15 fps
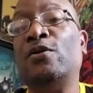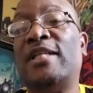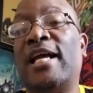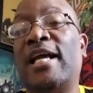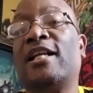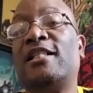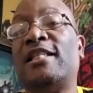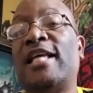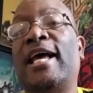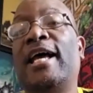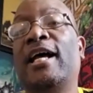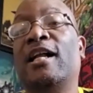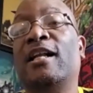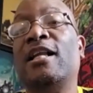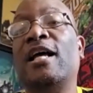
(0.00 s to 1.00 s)
take a
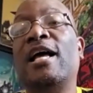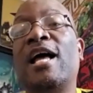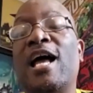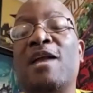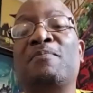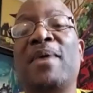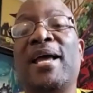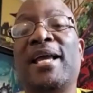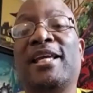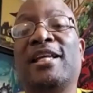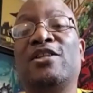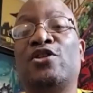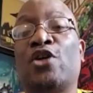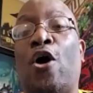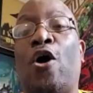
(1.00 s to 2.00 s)
tale and make
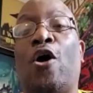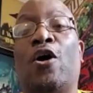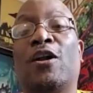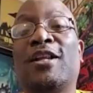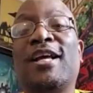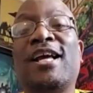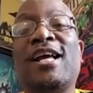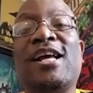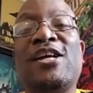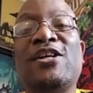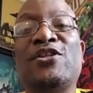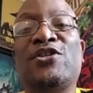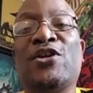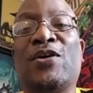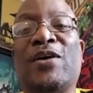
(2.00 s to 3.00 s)
it tall.
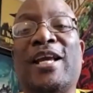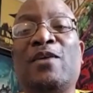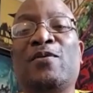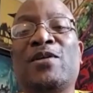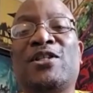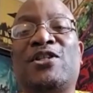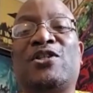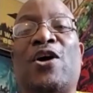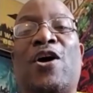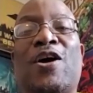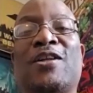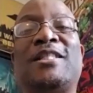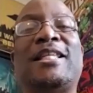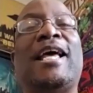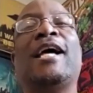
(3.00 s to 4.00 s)
So he was a
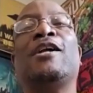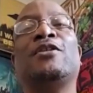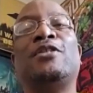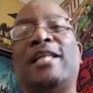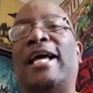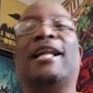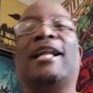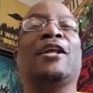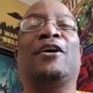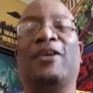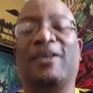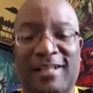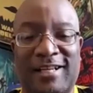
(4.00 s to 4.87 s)
tall tale teller.